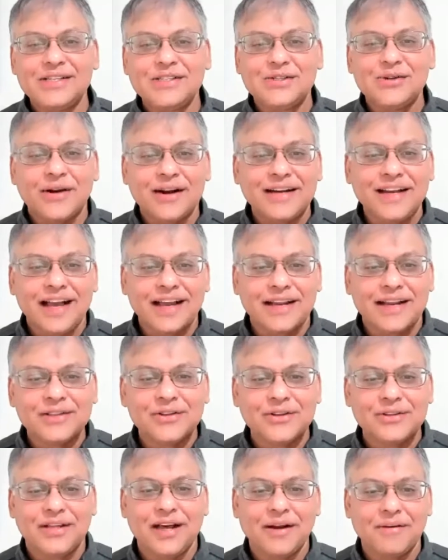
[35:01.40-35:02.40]
to attack
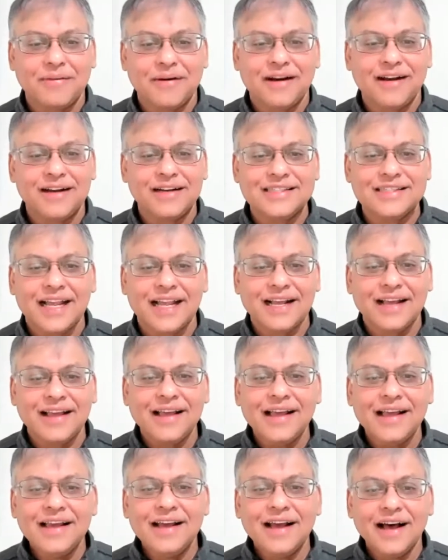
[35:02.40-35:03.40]
Hindu dharma. It is like
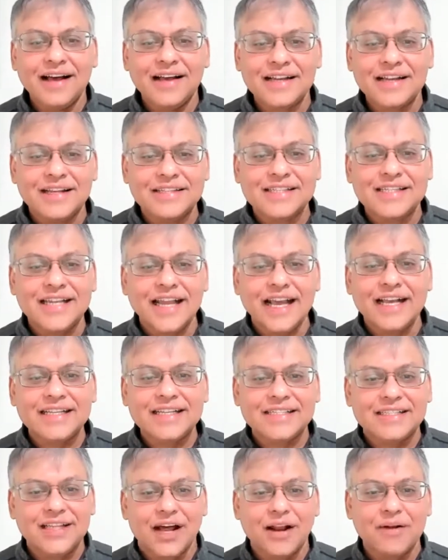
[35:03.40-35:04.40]
a
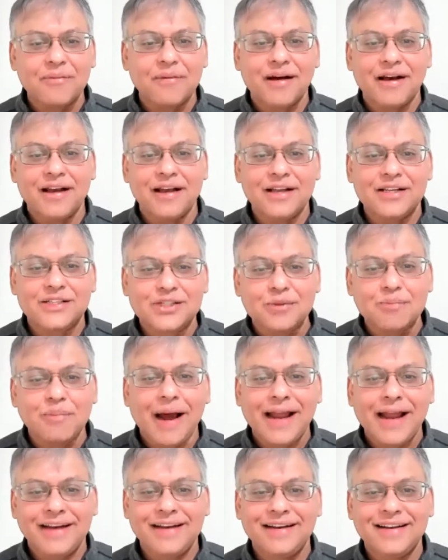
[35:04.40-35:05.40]
snake's dharma is to
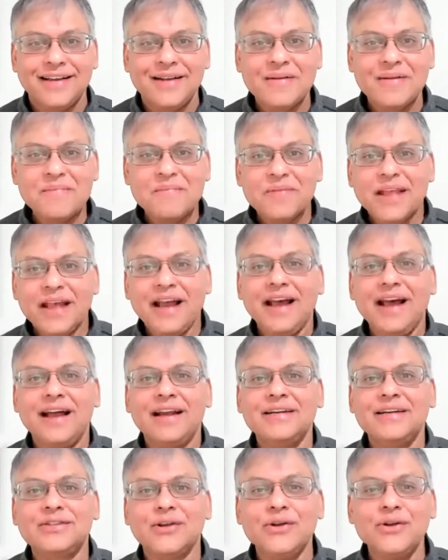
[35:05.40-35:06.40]
bite,
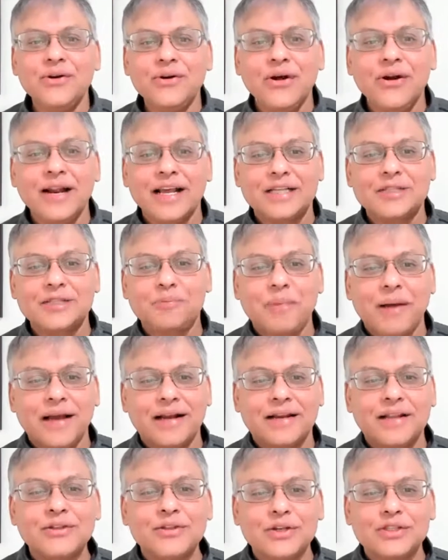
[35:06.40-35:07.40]
and so you don't
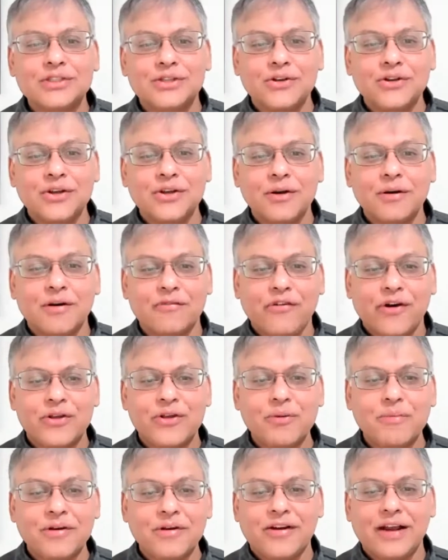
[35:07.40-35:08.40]
expect Hindus for
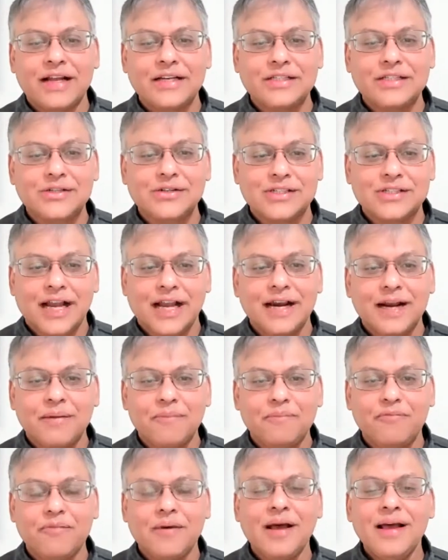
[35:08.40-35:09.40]
human rights to stand up
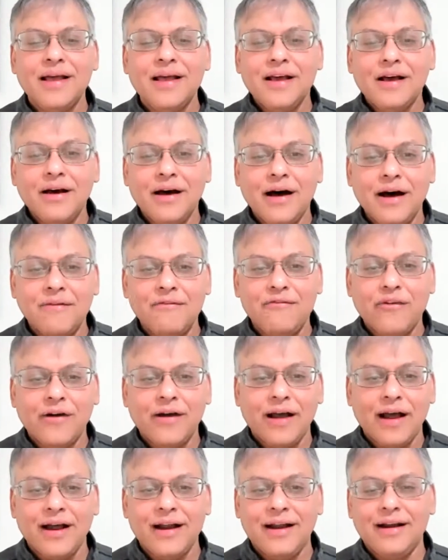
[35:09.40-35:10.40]

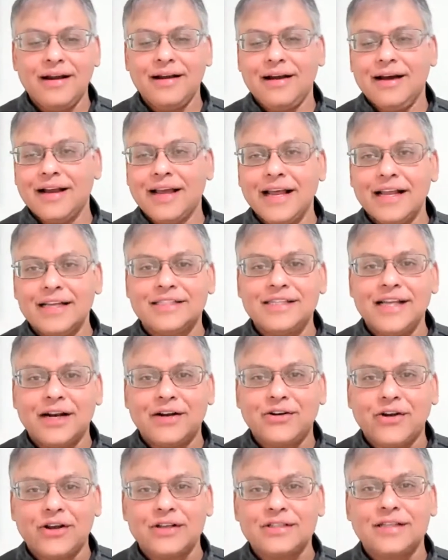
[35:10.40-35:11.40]
for against the
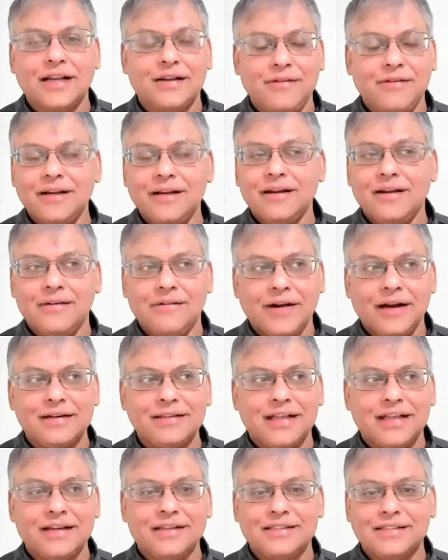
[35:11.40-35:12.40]
atrocity when
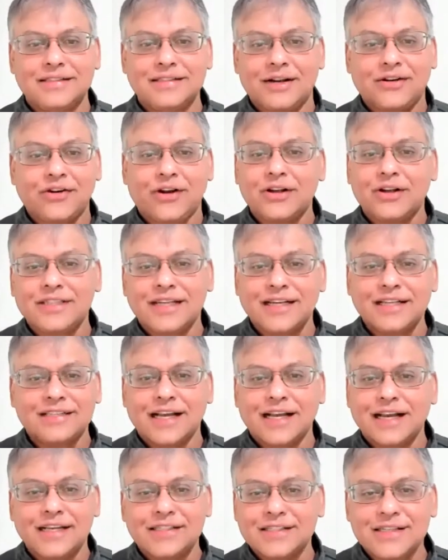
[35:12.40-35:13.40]
there is atrocities
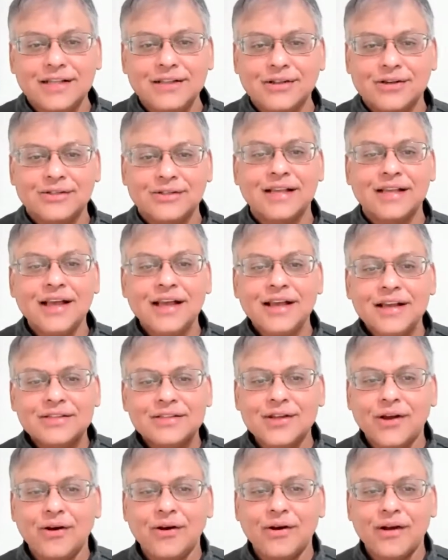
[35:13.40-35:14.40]
against Hindus.
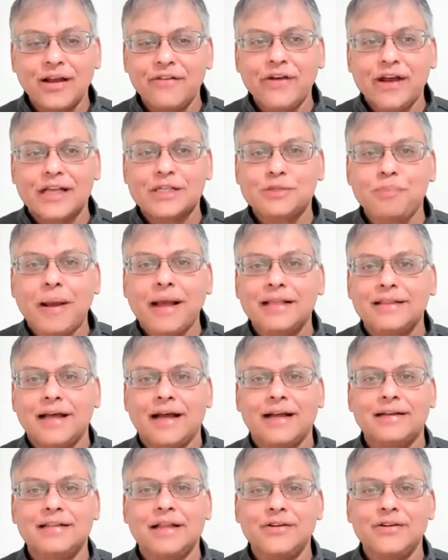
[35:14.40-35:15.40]
So if you expect
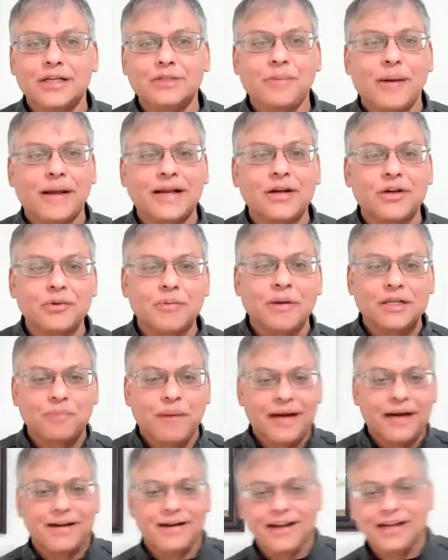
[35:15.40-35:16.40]
that, then you're expecting too much.
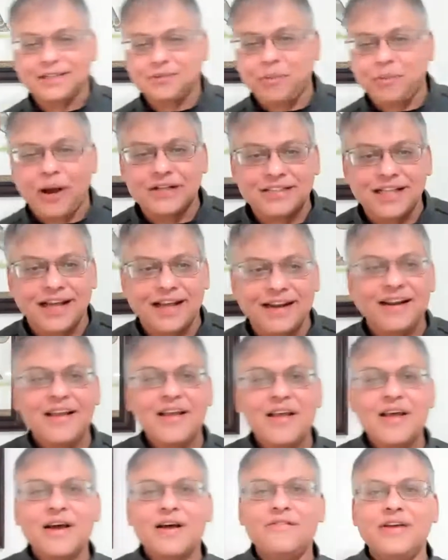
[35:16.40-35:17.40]
But let's pause there.
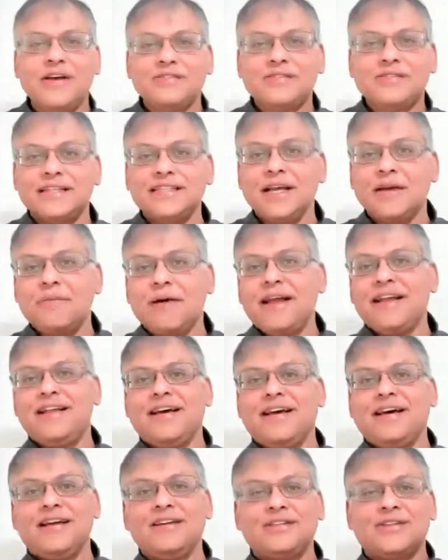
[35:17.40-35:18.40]
We have Sanjay Bhai
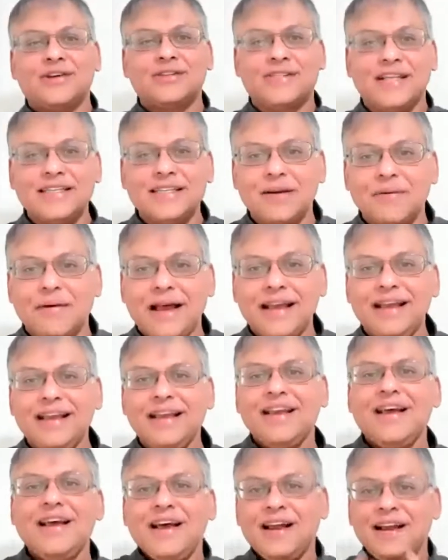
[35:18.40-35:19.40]
here. So Sanjay Bhai,
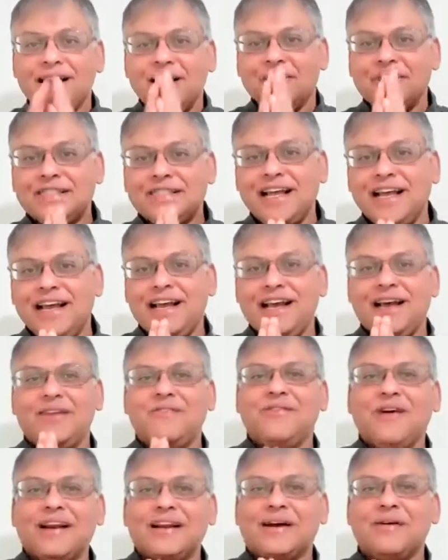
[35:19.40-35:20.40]
namaste and
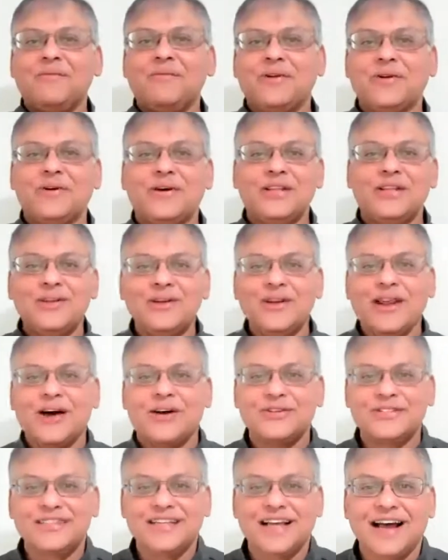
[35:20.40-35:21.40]
welcome to Hindu
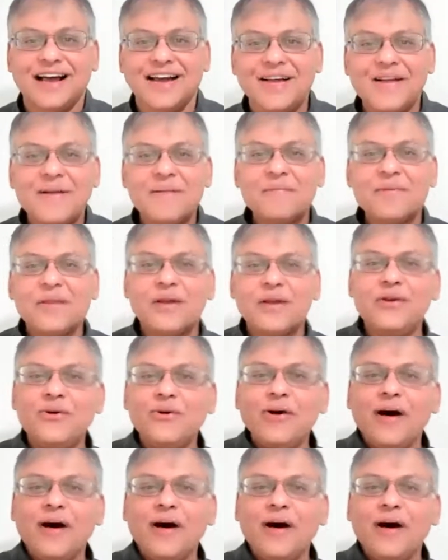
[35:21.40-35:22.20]
Lounge. You